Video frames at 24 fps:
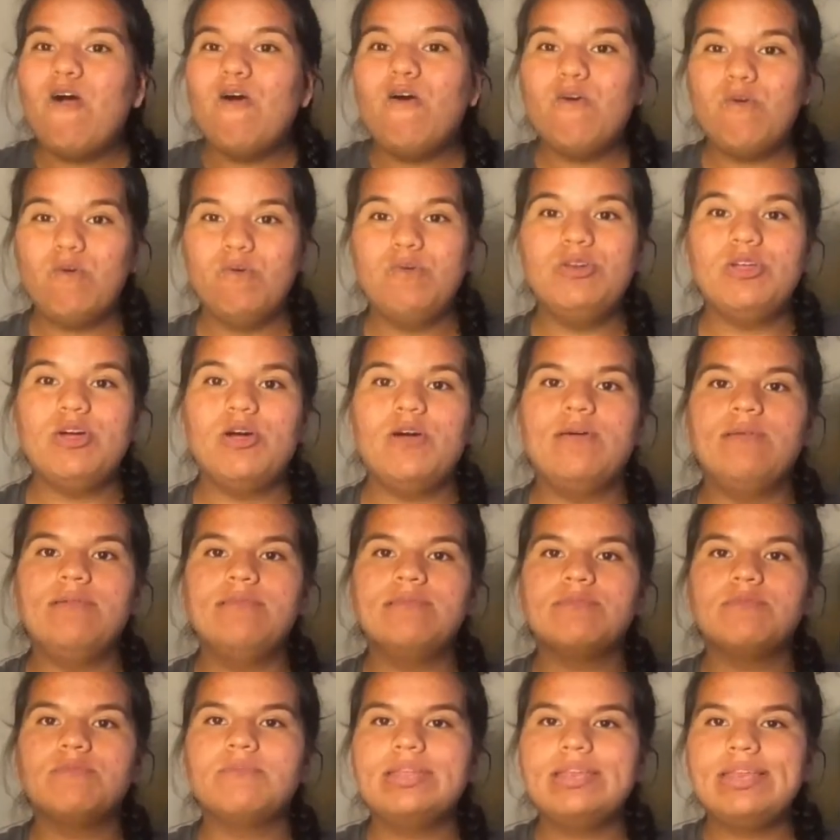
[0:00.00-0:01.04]
who
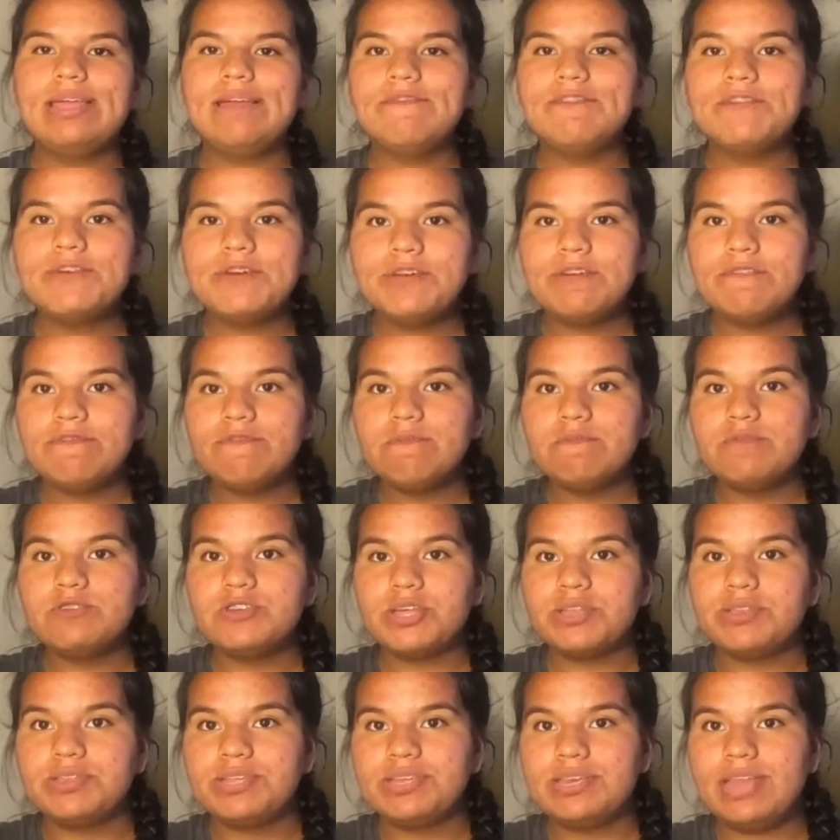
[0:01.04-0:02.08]
knows? We never heard from
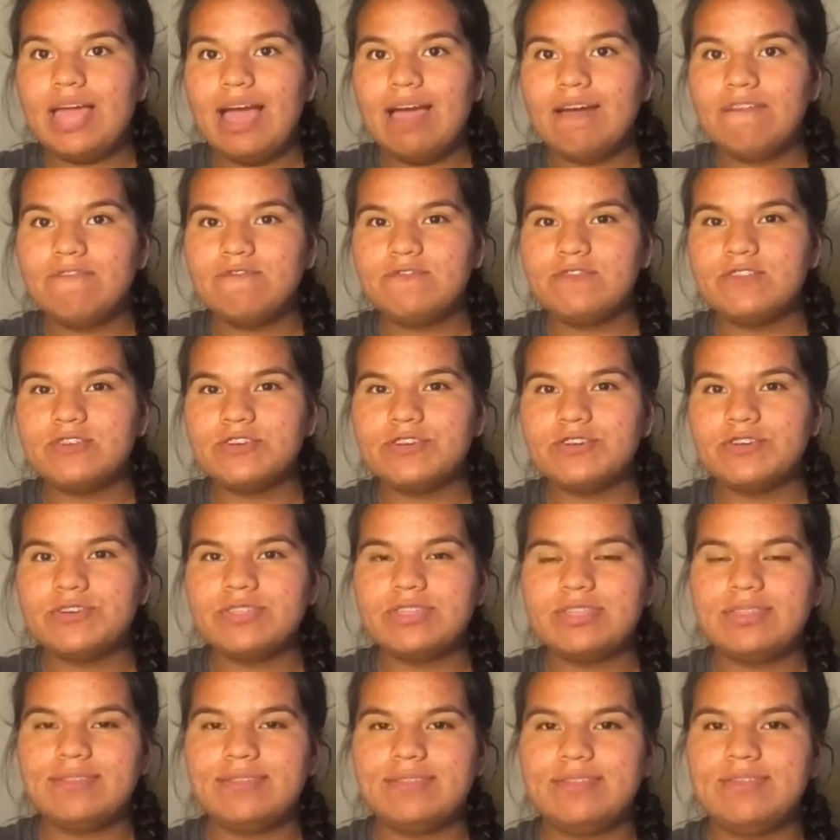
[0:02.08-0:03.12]
Justin after
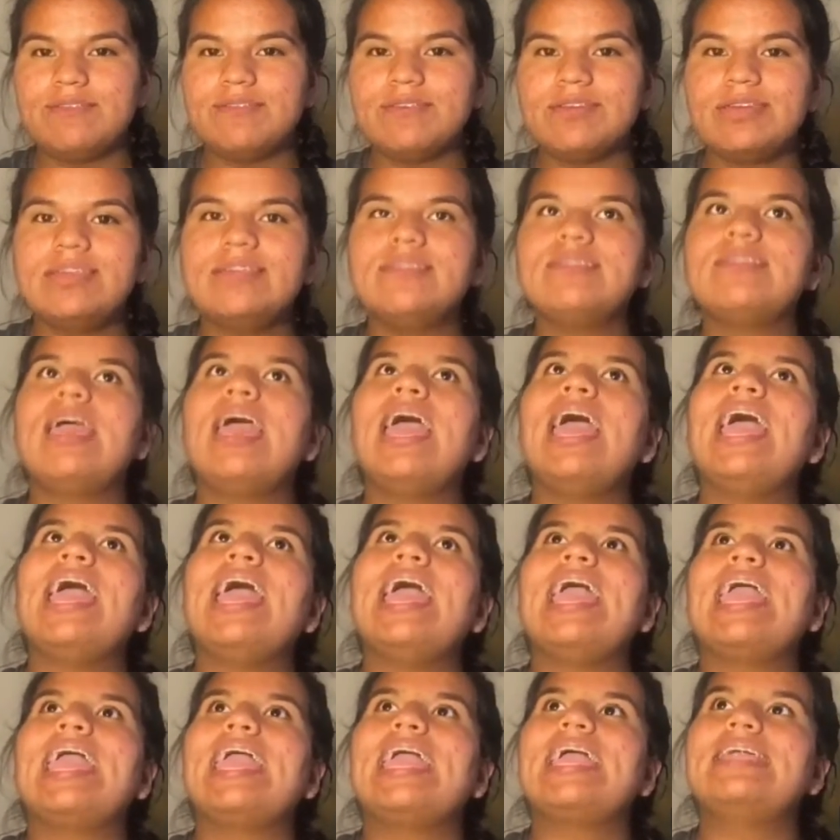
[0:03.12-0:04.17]
the series,
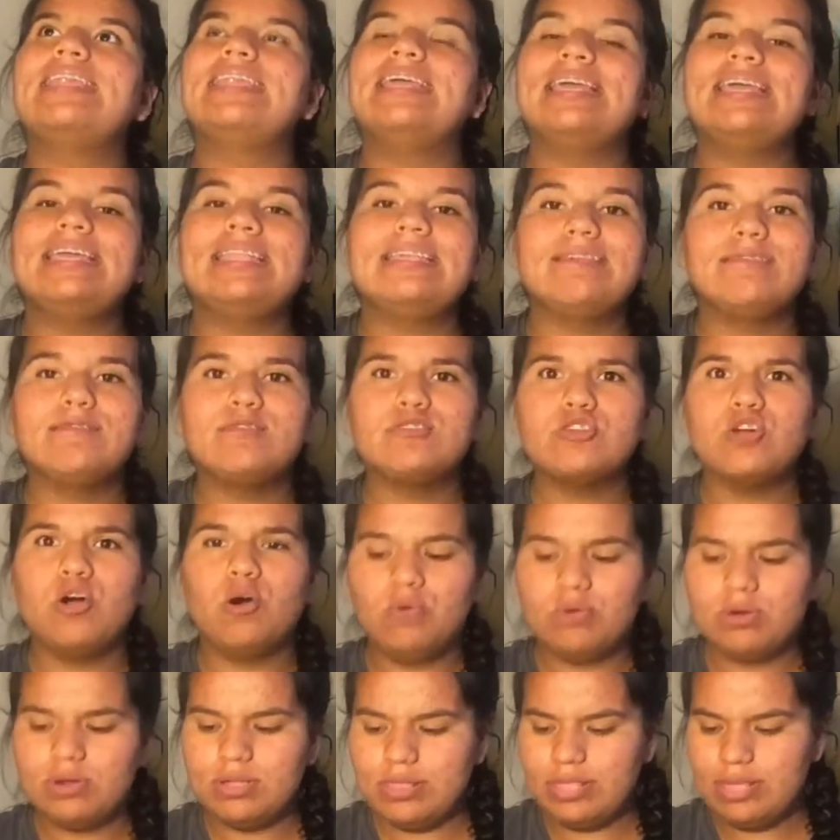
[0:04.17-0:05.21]
and it is
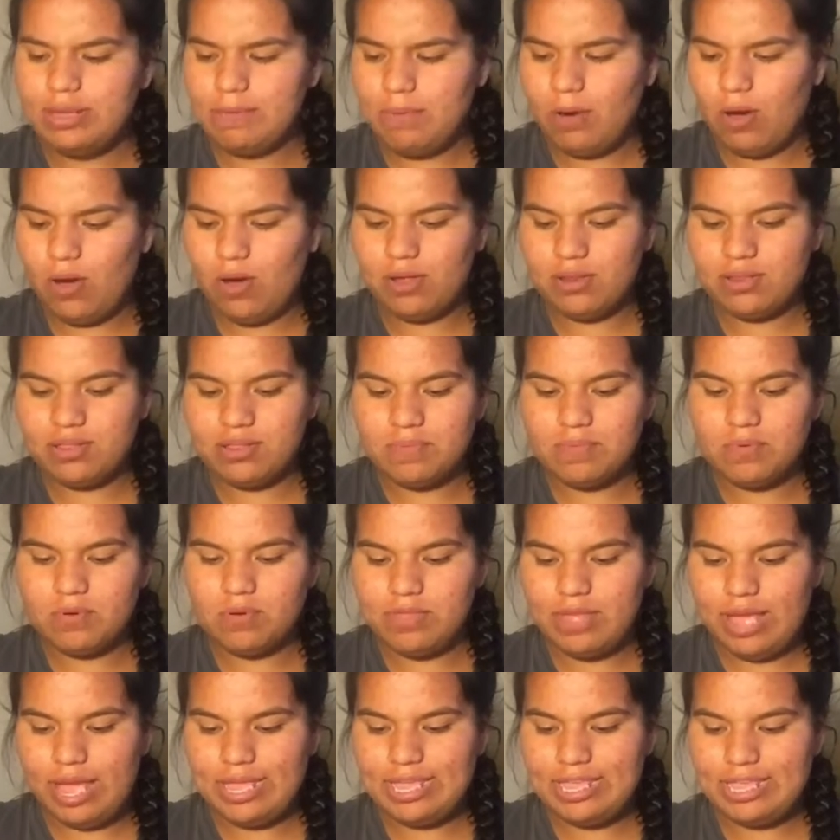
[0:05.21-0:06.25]
totally
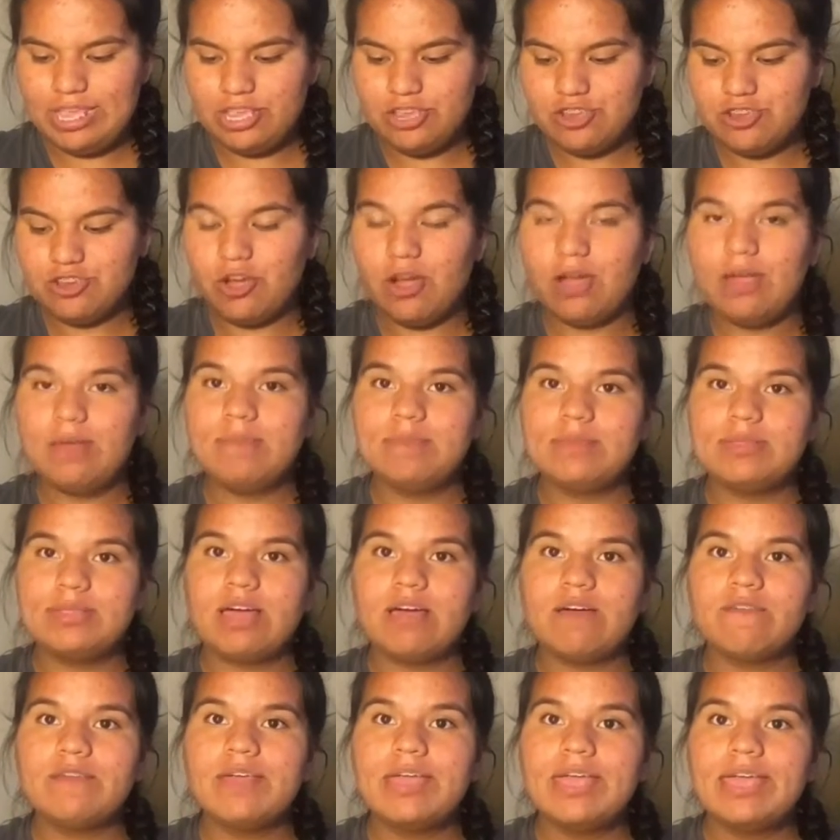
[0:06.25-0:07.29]
possible that he shot
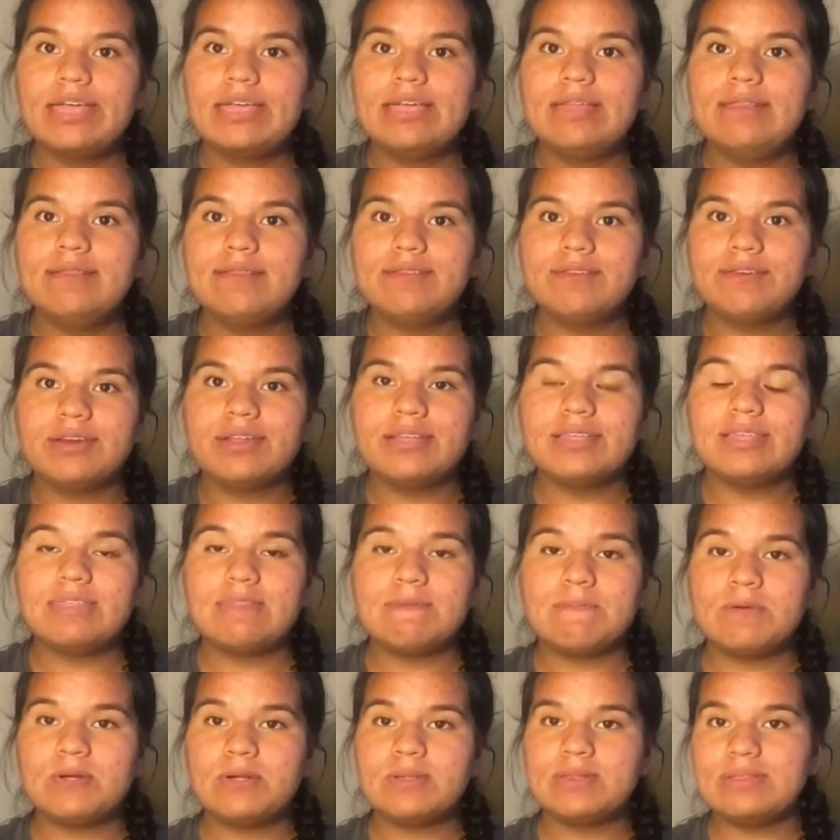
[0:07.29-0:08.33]
himself, considering that
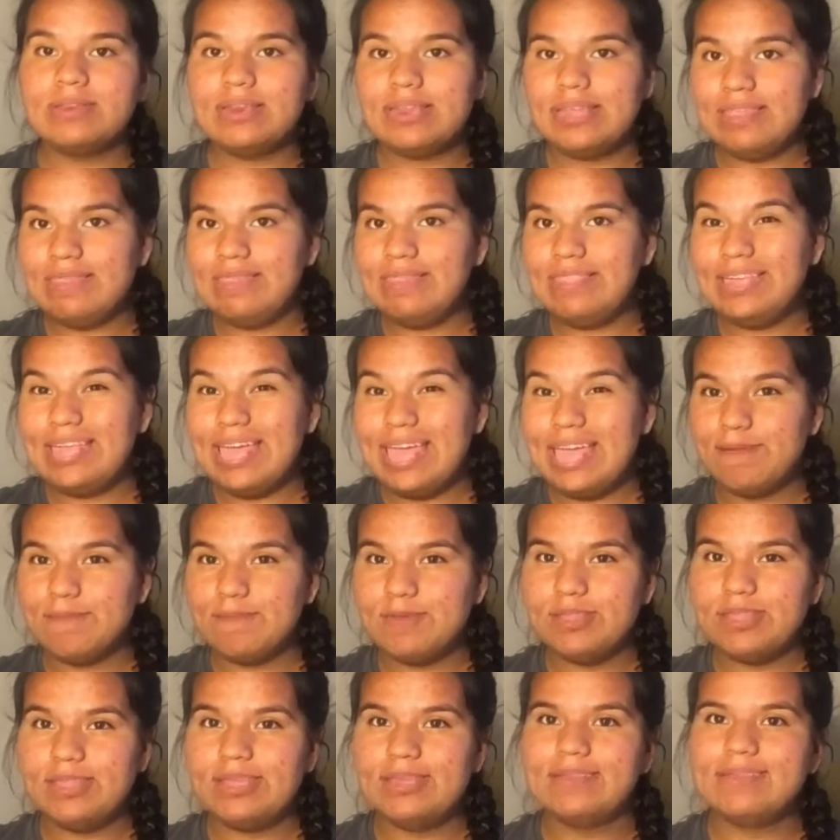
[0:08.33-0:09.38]
the person in the
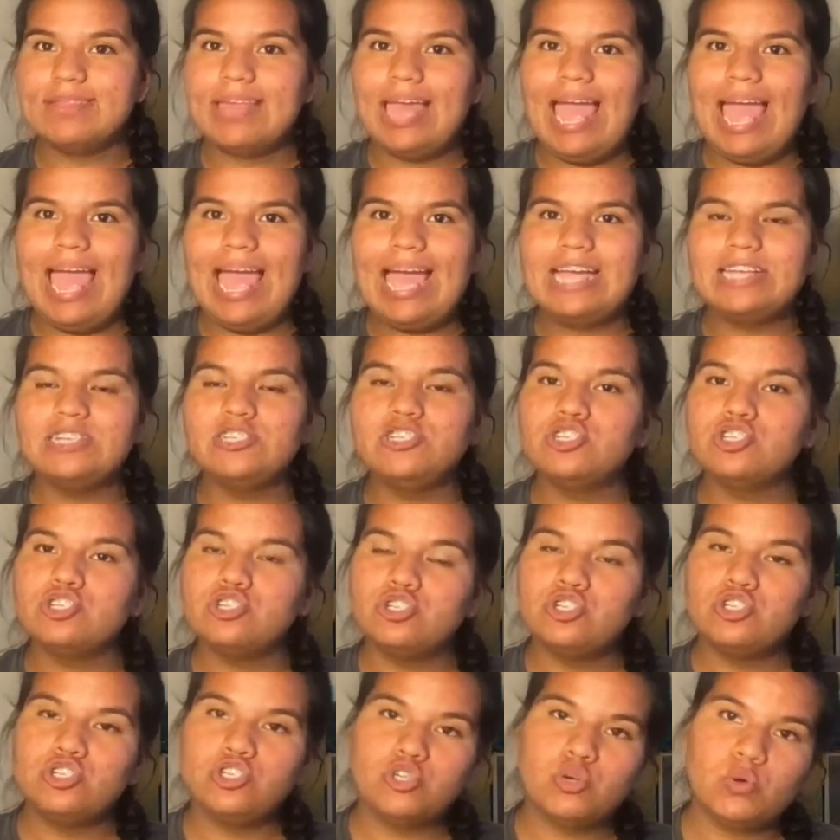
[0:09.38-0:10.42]
ambulance had
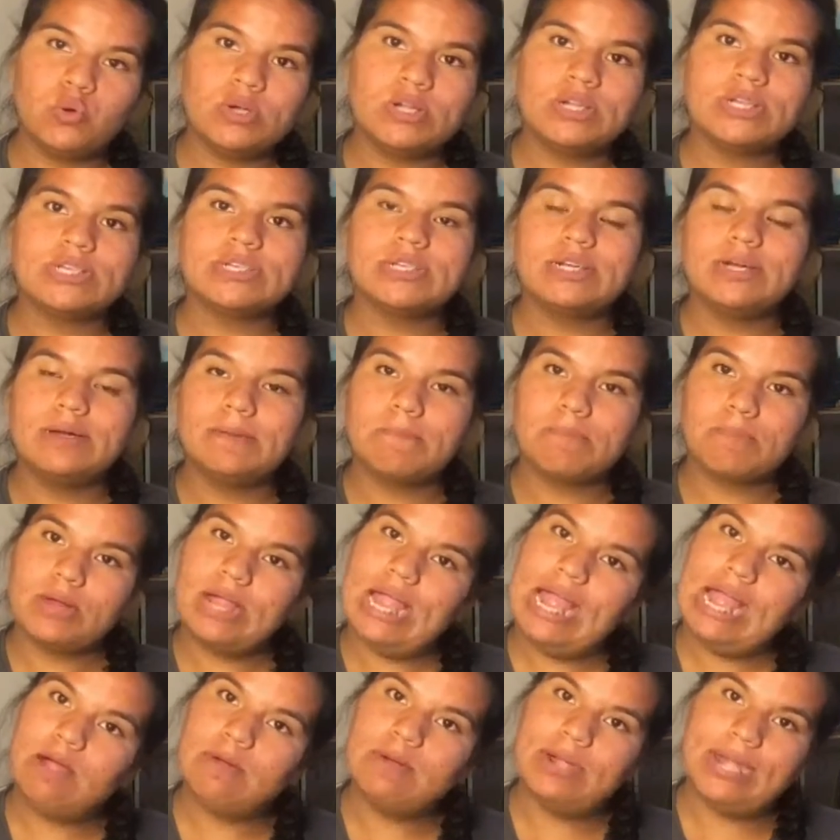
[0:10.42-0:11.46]
short
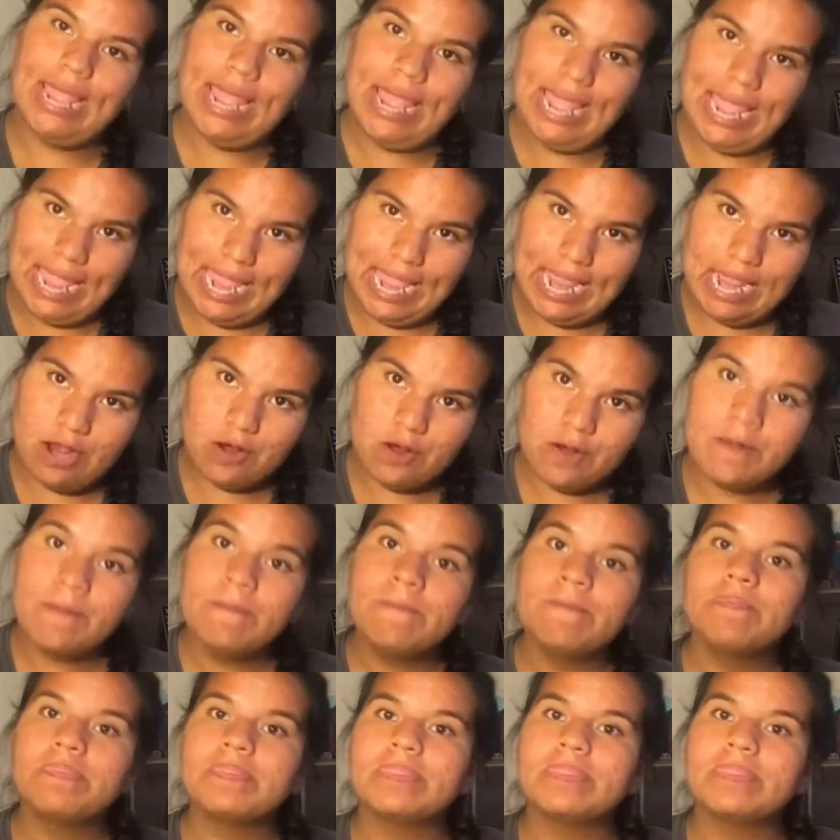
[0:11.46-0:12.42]
brown hair